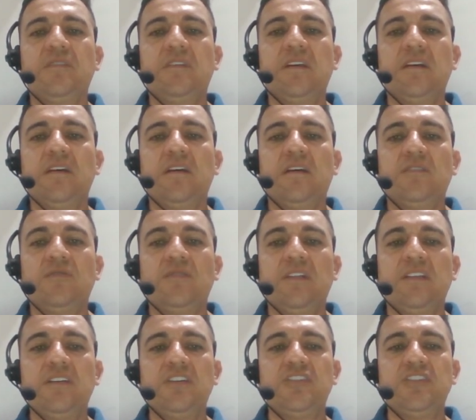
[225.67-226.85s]
to the
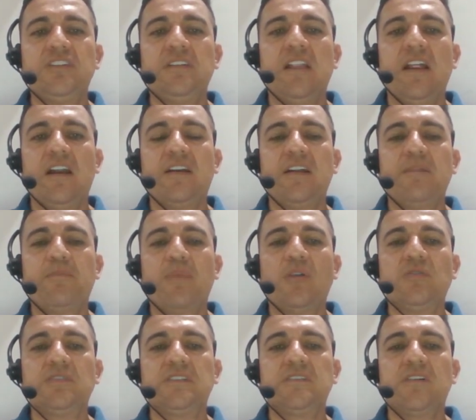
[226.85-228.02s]
teaching learning
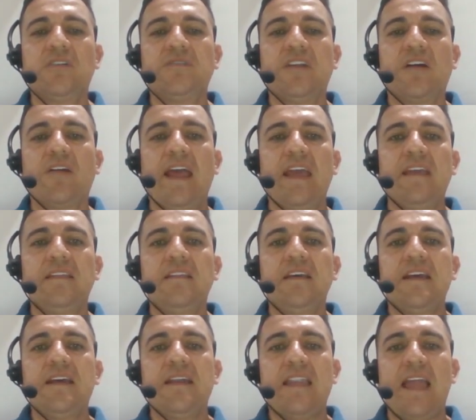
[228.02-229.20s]
process on the grade
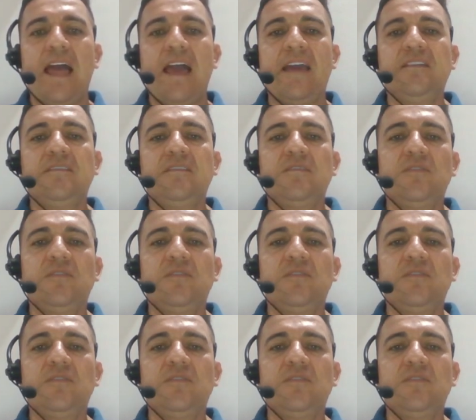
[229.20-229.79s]
9-2